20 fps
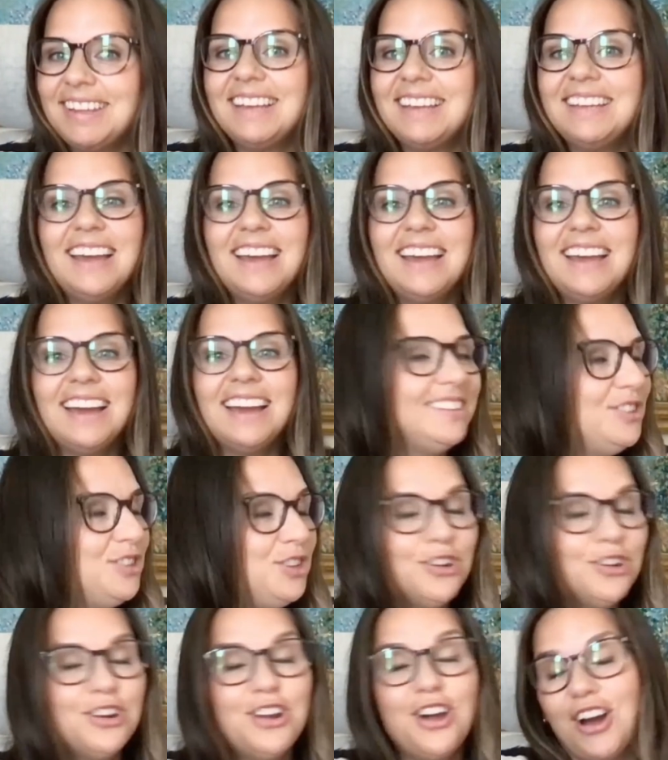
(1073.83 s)
Yeah,
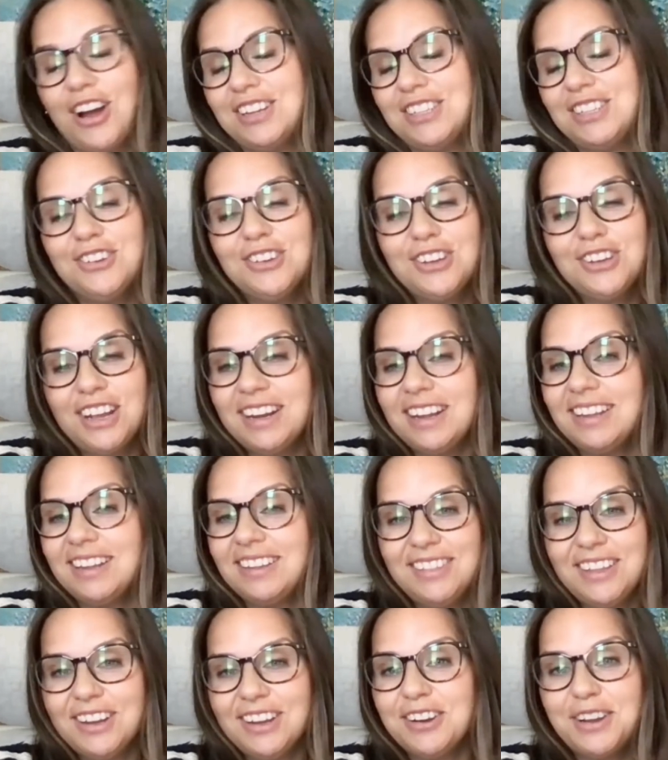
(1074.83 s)
you're not. They're
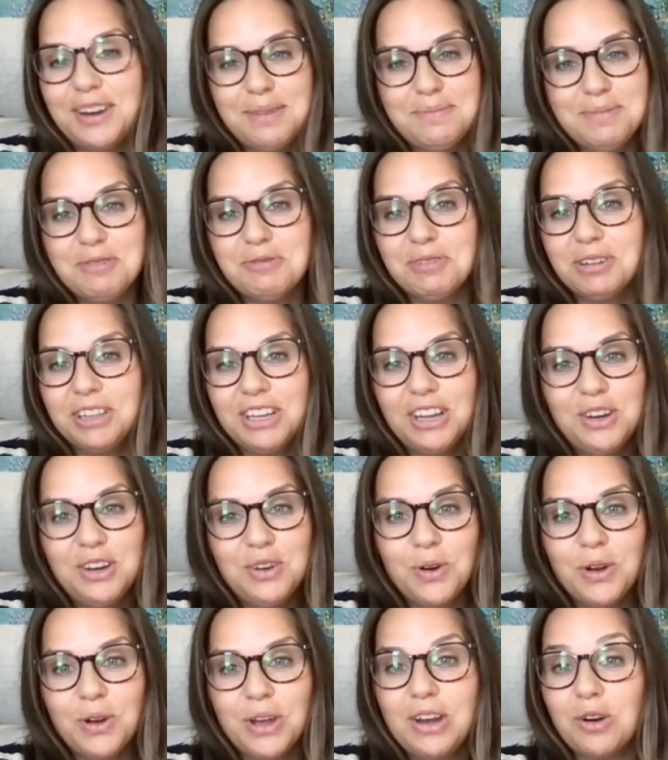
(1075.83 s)
gonna be really
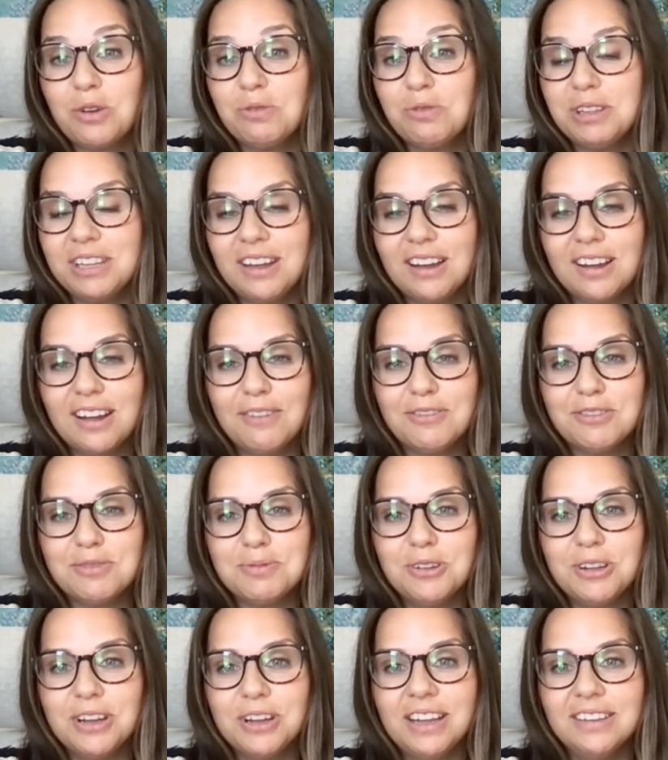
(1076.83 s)
annoyed or really
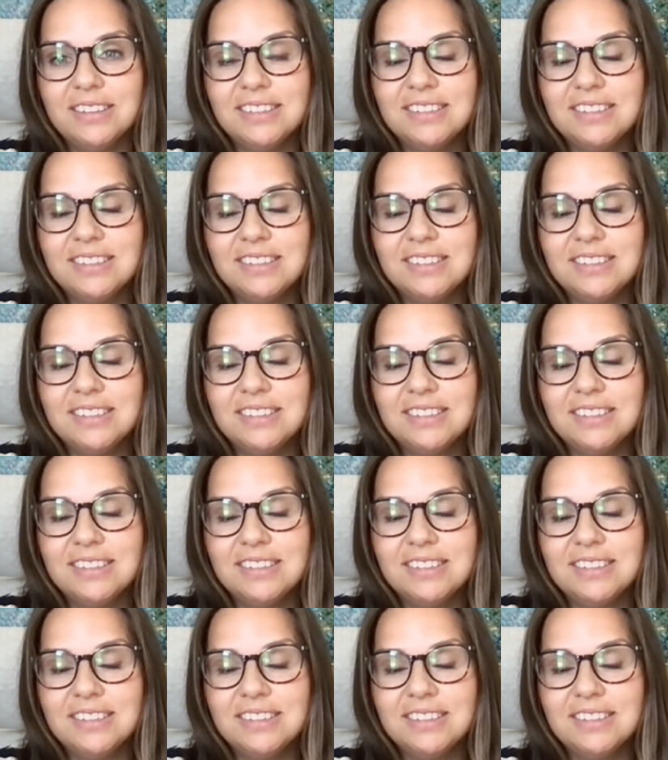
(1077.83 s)
uncomfortable and